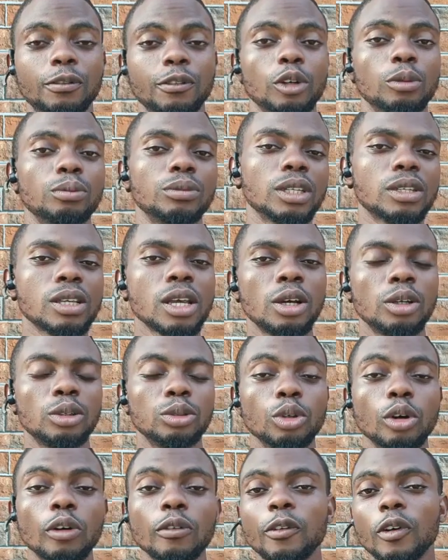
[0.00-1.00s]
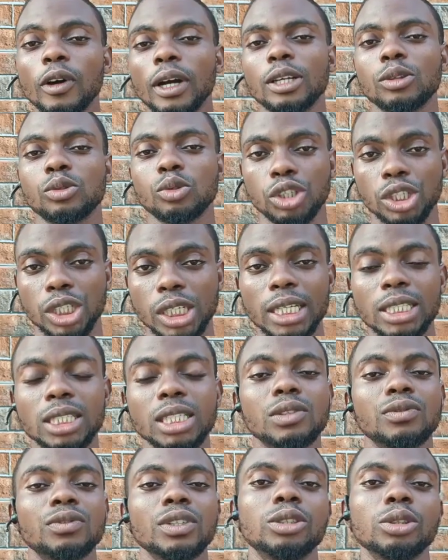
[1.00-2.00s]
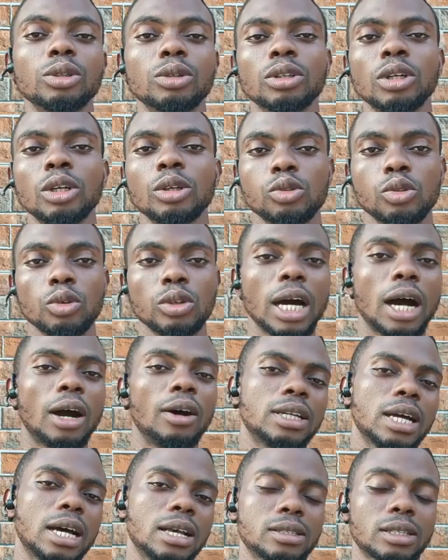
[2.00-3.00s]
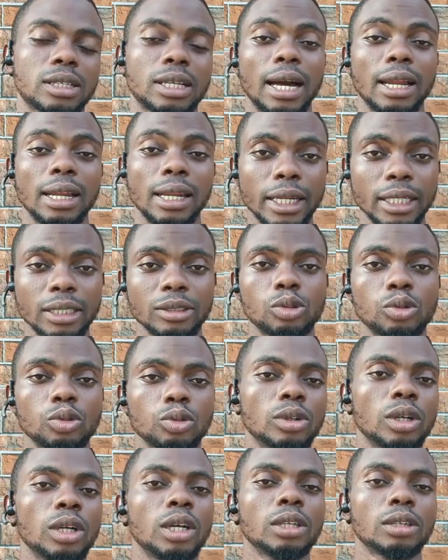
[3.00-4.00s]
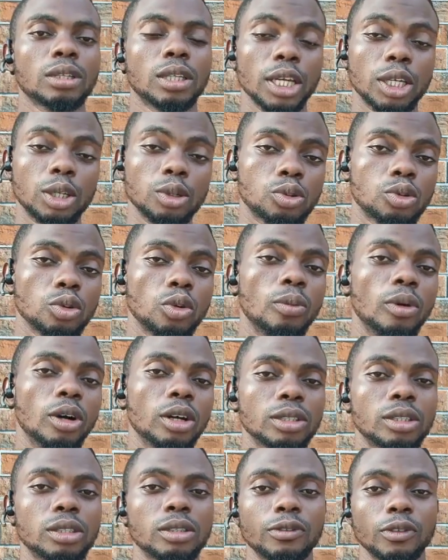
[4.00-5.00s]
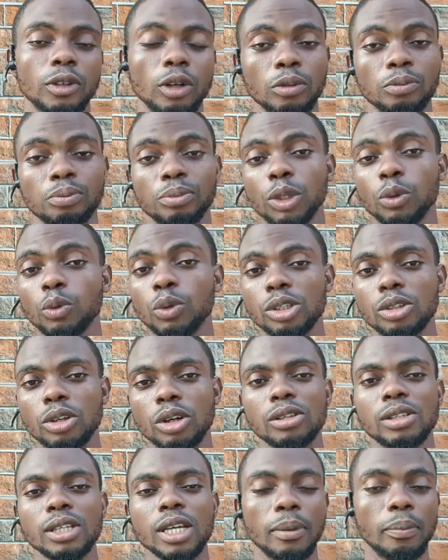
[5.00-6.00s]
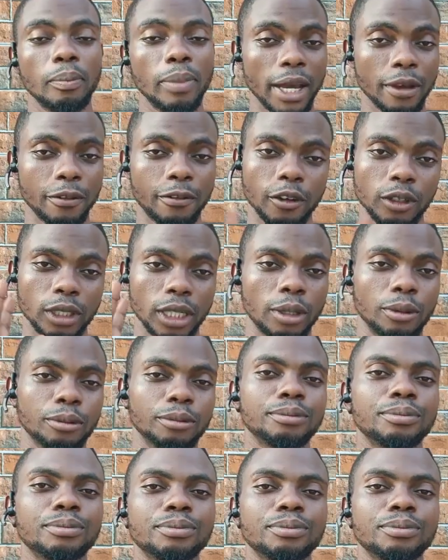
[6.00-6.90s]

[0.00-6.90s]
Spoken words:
from it. Don't forget to share this video so that others can learn too. Thank you so much for being with us. Bye for now.